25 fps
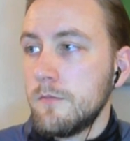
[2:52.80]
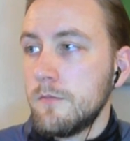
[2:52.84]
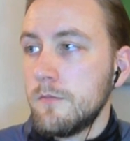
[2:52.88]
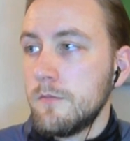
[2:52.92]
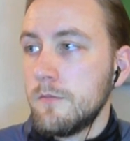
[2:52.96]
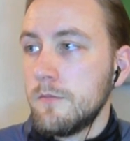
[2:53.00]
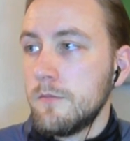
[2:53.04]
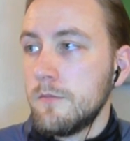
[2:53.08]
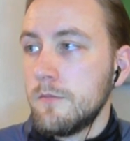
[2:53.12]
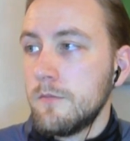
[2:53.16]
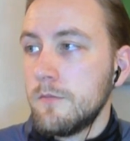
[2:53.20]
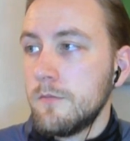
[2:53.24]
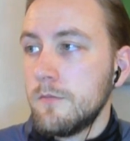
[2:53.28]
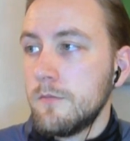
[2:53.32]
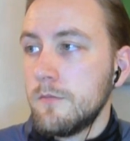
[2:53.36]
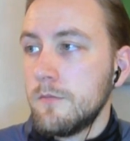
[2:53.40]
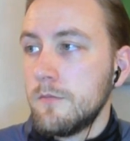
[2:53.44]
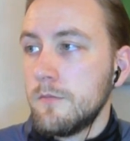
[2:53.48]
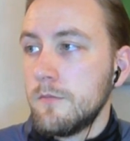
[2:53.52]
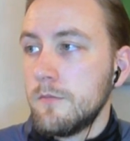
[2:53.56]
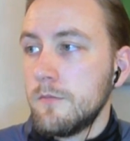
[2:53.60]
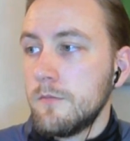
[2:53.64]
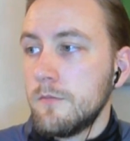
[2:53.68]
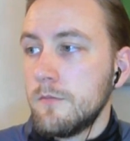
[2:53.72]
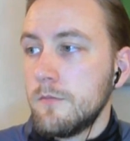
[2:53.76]

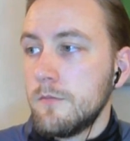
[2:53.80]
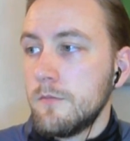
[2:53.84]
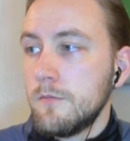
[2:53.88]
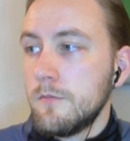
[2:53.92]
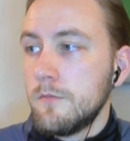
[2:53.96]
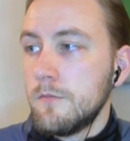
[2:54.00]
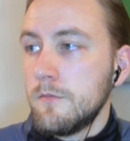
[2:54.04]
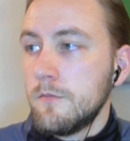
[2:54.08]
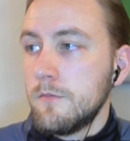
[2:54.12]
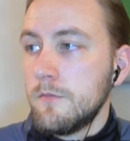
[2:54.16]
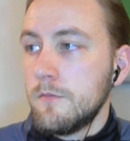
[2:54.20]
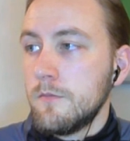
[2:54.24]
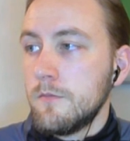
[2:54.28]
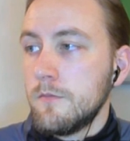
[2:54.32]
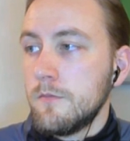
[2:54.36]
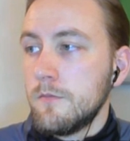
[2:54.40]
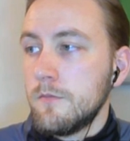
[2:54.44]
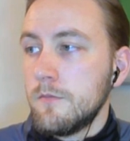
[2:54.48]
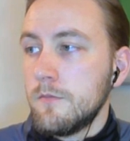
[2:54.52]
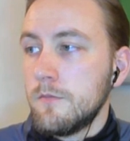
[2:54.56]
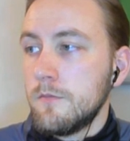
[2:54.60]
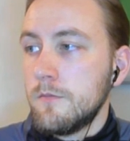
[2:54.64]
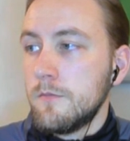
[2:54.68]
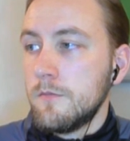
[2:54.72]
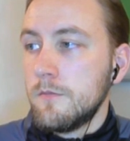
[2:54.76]

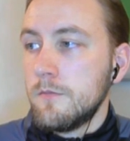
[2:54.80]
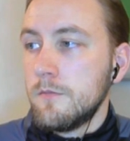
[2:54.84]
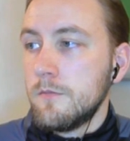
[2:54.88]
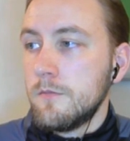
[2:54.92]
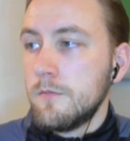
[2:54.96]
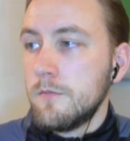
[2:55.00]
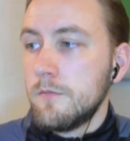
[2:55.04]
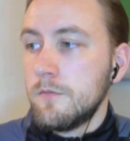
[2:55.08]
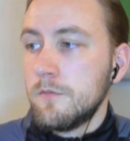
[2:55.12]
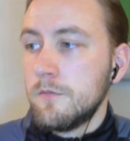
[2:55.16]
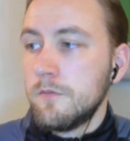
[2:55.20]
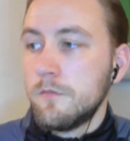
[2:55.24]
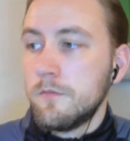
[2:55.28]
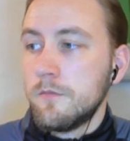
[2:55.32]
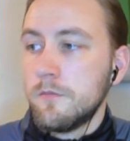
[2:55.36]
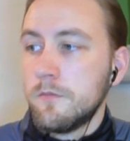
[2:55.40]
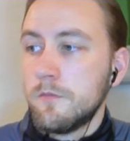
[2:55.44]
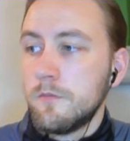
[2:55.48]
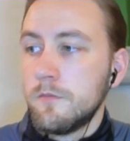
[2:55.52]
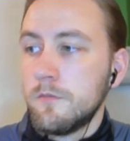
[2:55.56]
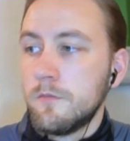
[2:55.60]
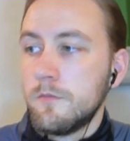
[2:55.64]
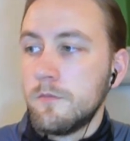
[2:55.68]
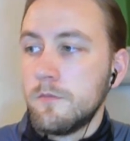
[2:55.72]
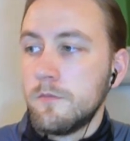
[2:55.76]

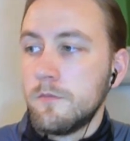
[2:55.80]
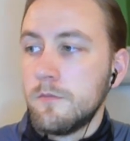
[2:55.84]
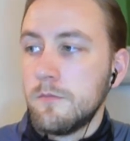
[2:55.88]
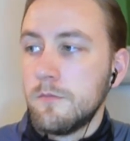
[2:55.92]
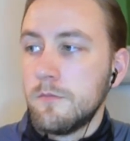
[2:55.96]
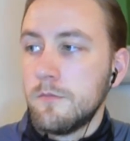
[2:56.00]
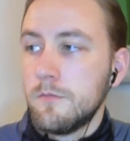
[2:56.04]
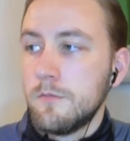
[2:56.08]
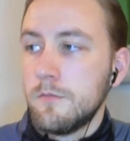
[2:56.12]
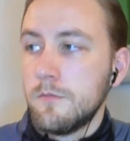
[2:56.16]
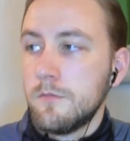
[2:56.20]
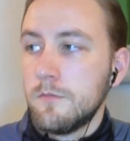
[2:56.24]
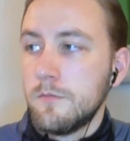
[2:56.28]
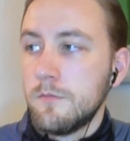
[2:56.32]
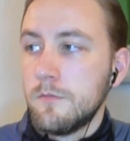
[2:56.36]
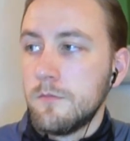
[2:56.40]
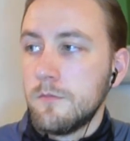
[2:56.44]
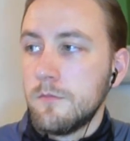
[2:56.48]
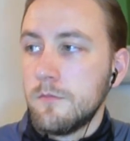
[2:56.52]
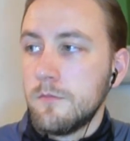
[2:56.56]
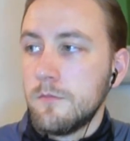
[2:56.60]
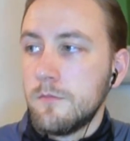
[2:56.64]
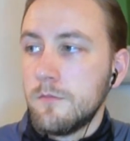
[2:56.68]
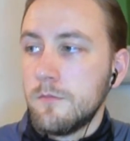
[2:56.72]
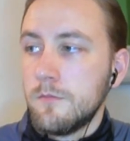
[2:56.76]

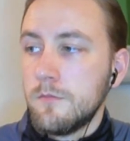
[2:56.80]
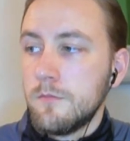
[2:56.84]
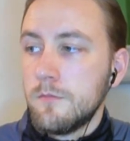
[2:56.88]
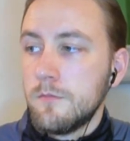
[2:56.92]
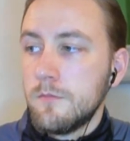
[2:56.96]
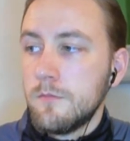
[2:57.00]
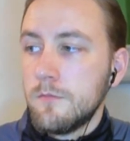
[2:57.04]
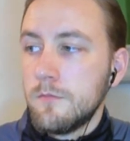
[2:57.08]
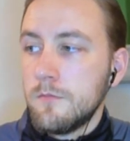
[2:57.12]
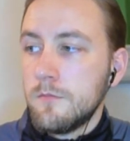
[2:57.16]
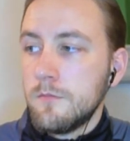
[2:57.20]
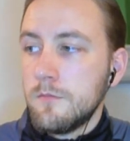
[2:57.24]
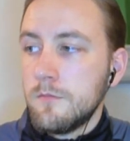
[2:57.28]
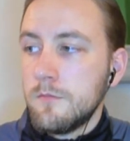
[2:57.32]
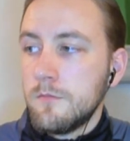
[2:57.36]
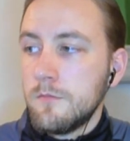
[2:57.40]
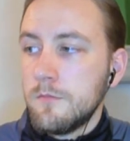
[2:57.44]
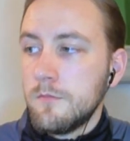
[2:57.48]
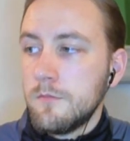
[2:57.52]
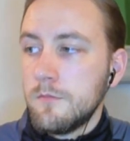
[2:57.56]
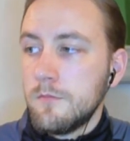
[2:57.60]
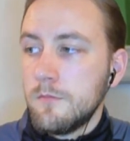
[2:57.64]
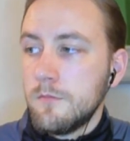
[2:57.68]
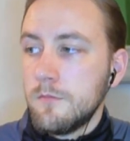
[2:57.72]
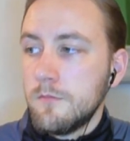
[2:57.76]

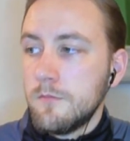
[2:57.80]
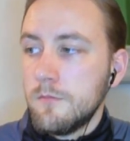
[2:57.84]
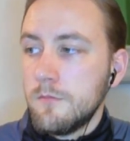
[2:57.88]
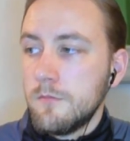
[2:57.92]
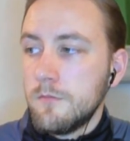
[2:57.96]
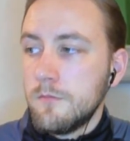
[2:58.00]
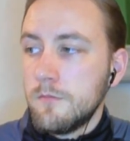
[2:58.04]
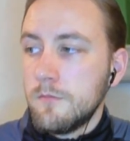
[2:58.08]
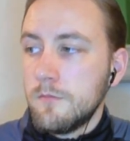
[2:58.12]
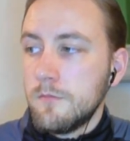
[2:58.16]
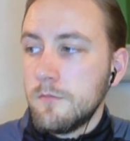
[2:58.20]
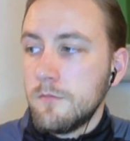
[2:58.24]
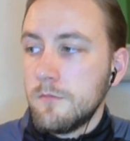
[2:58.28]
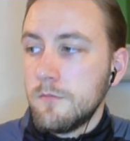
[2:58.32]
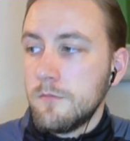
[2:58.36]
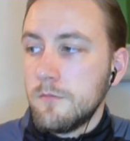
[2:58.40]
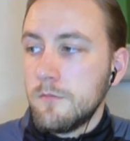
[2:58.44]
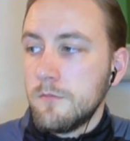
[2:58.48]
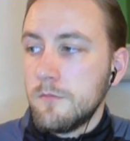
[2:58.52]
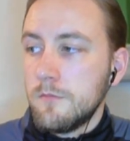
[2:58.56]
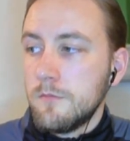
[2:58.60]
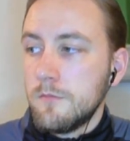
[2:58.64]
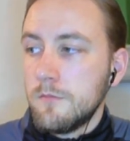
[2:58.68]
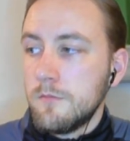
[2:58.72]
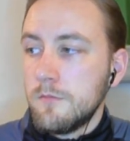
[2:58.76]

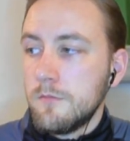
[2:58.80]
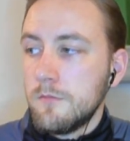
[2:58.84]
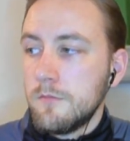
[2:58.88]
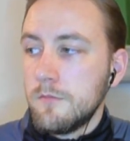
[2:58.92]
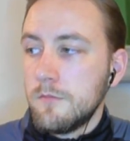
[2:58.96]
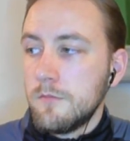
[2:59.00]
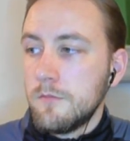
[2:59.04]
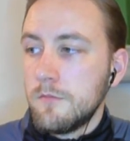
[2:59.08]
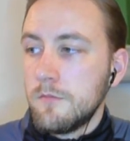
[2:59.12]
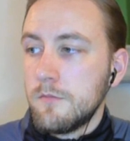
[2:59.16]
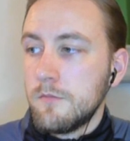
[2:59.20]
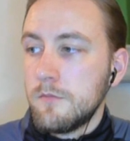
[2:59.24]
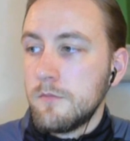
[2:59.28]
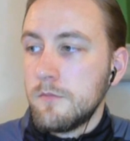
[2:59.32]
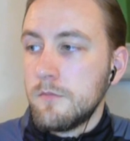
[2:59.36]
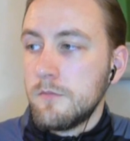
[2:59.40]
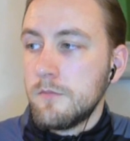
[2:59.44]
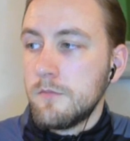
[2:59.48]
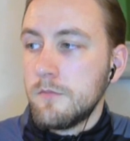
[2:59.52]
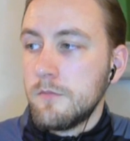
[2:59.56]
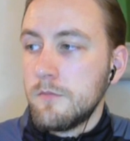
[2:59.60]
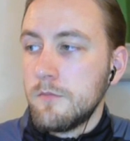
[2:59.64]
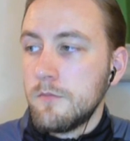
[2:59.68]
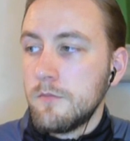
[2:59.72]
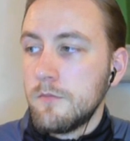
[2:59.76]

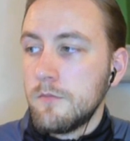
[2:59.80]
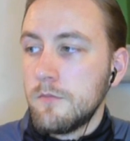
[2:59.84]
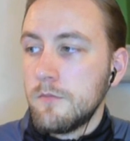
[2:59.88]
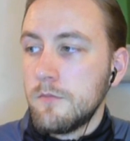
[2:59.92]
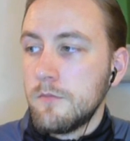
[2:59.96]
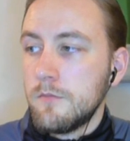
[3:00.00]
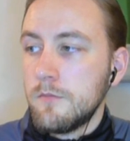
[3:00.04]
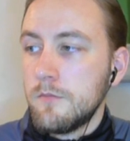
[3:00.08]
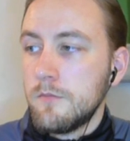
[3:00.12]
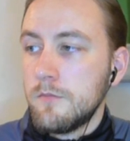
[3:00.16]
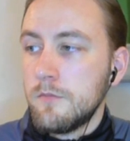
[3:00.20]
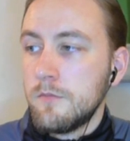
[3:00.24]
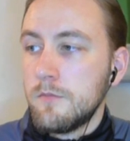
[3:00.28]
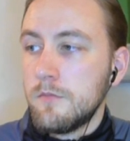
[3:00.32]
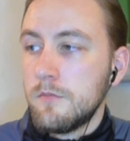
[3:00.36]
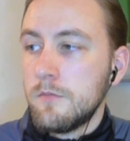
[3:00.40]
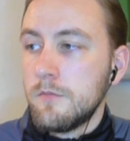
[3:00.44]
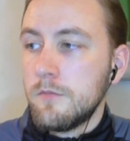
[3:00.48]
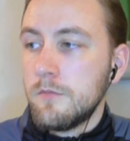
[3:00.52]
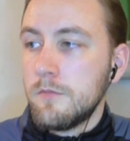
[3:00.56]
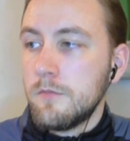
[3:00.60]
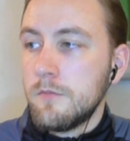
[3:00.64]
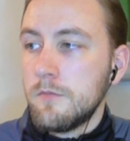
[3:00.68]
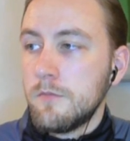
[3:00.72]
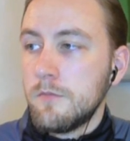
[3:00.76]
This person isn't speaking.